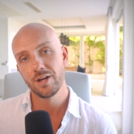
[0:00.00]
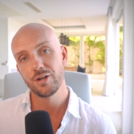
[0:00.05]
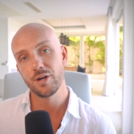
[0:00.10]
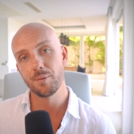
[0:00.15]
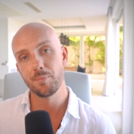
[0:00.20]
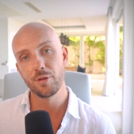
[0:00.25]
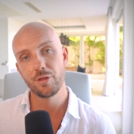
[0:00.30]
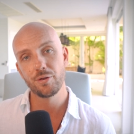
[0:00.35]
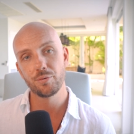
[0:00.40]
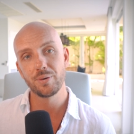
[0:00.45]

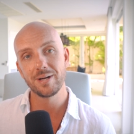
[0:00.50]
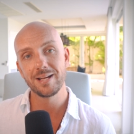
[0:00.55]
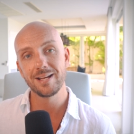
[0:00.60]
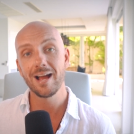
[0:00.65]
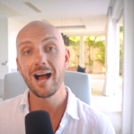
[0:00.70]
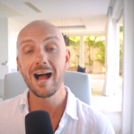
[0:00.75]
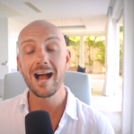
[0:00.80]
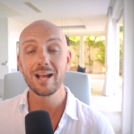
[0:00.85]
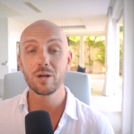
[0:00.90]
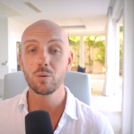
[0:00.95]
Number three,
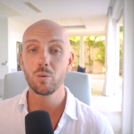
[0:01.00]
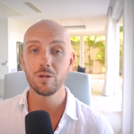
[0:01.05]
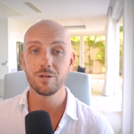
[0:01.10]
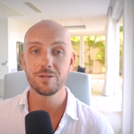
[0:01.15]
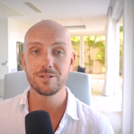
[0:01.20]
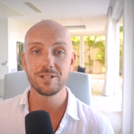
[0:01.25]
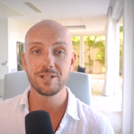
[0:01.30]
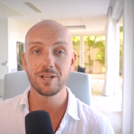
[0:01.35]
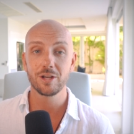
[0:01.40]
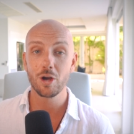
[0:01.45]
high
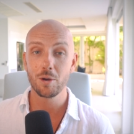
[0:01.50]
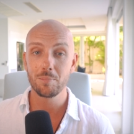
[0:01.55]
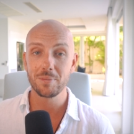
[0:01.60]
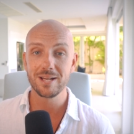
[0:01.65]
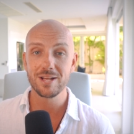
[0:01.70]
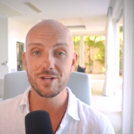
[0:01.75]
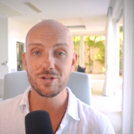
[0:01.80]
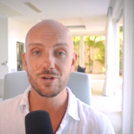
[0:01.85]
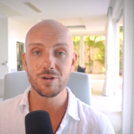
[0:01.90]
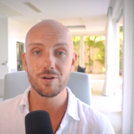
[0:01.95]
quality
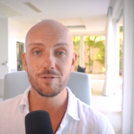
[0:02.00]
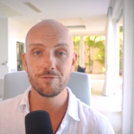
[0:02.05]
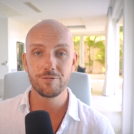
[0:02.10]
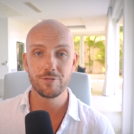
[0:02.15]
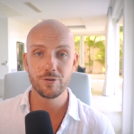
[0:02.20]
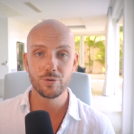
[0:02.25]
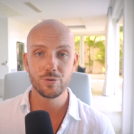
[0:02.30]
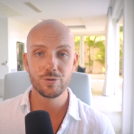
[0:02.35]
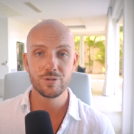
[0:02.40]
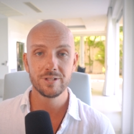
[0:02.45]
accommodation and
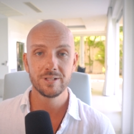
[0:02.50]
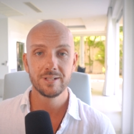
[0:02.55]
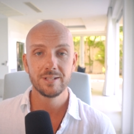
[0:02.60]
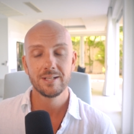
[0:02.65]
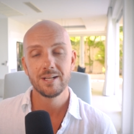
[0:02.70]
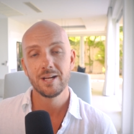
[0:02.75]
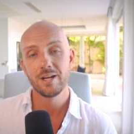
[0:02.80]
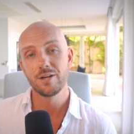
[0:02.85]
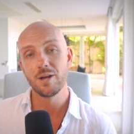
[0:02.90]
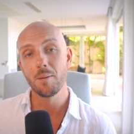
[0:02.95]
food.
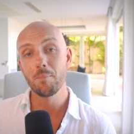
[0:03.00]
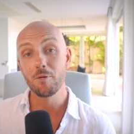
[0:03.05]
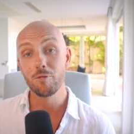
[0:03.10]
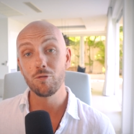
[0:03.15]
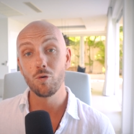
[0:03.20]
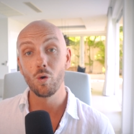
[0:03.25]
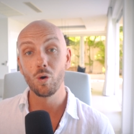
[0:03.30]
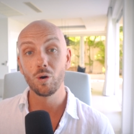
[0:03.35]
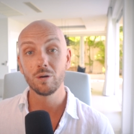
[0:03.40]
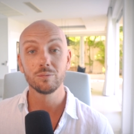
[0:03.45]
Number
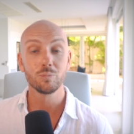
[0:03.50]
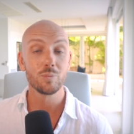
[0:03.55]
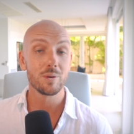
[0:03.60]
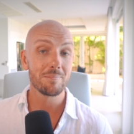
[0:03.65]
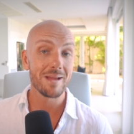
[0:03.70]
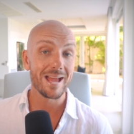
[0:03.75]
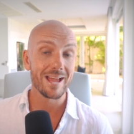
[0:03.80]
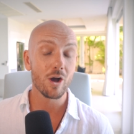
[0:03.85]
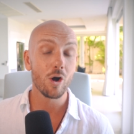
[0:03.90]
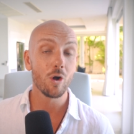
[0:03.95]
four, we
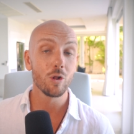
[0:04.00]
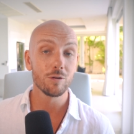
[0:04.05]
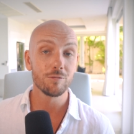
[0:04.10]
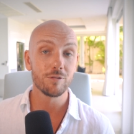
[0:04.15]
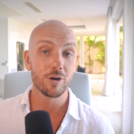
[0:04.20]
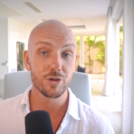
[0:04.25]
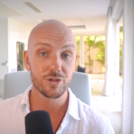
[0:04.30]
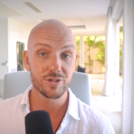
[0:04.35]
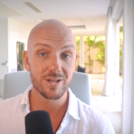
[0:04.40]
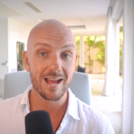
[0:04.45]
pay all
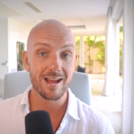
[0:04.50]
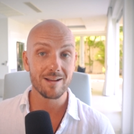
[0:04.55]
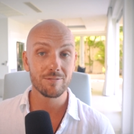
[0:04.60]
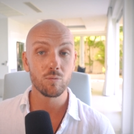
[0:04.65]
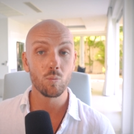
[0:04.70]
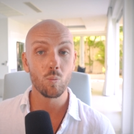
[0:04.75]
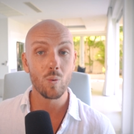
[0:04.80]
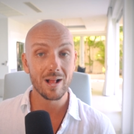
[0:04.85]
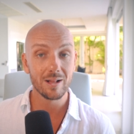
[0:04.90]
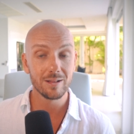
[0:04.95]
of our
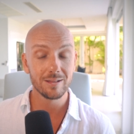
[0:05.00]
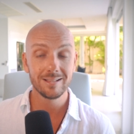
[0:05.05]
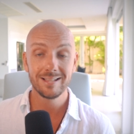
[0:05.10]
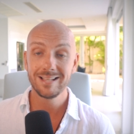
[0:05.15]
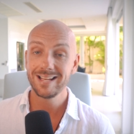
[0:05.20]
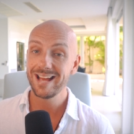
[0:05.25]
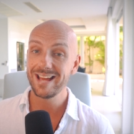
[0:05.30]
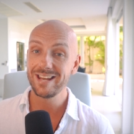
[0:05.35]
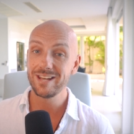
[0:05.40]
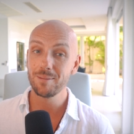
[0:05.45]
staff well.
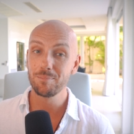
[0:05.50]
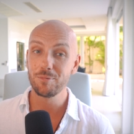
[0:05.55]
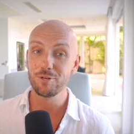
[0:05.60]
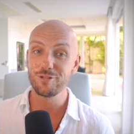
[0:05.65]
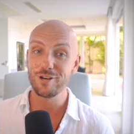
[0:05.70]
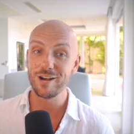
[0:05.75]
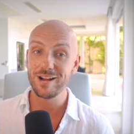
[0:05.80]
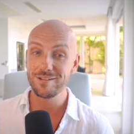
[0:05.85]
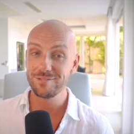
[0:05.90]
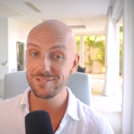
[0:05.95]
And number
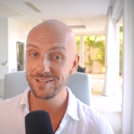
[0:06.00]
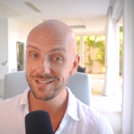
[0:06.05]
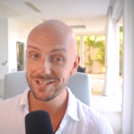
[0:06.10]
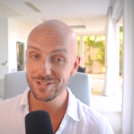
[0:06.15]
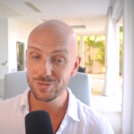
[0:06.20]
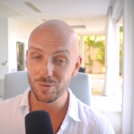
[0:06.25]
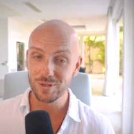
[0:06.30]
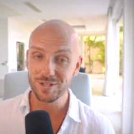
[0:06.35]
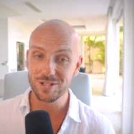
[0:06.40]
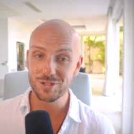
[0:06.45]
five, and
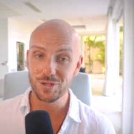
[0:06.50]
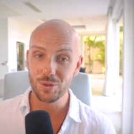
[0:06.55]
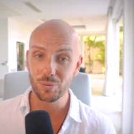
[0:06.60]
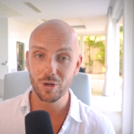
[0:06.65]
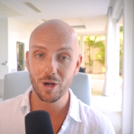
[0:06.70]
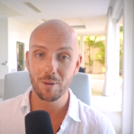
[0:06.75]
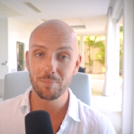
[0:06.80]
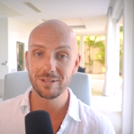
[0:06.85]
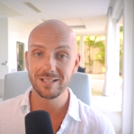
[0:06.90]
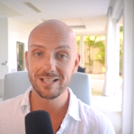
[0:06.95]
this one is so
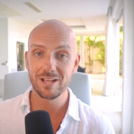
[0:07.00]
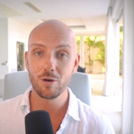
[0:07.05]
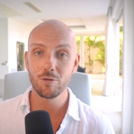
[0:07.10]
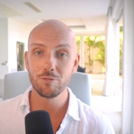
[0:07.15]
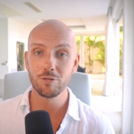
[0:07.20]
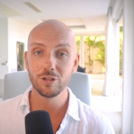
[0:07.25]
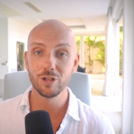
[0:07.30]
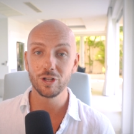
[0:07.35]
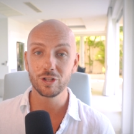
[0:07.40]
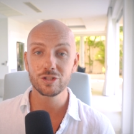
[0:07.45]
commonly
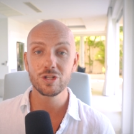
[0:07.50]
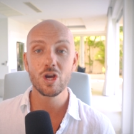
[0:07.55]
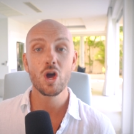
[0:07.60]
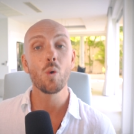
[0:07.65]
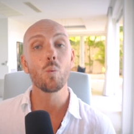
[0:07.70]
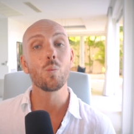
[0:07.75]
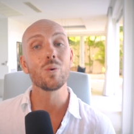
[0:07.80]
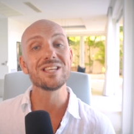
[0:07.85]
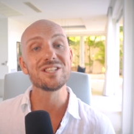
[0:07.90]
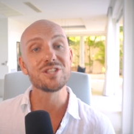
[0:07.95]
overlooked,
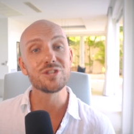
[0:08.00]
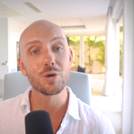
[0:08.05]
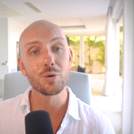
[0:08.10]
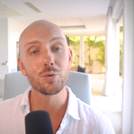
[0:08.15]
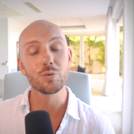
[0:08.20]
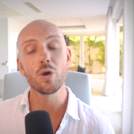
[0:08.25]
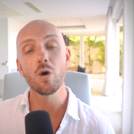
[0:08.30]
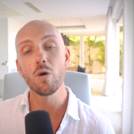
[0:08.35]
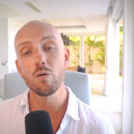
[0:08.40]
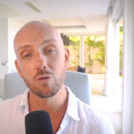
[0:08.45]
we
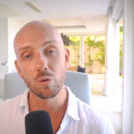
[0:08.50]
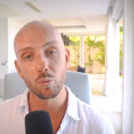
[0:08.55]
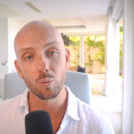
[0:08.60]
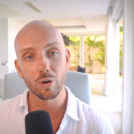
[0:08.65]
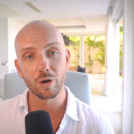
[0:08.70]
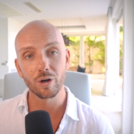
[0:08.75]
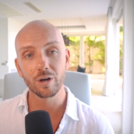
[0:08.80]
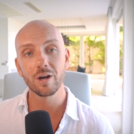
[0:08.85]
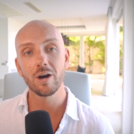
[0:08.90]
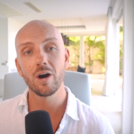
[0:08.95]
don't
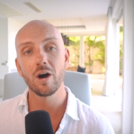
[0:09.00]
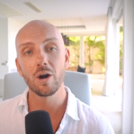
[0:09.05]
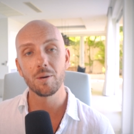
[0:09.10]
overwork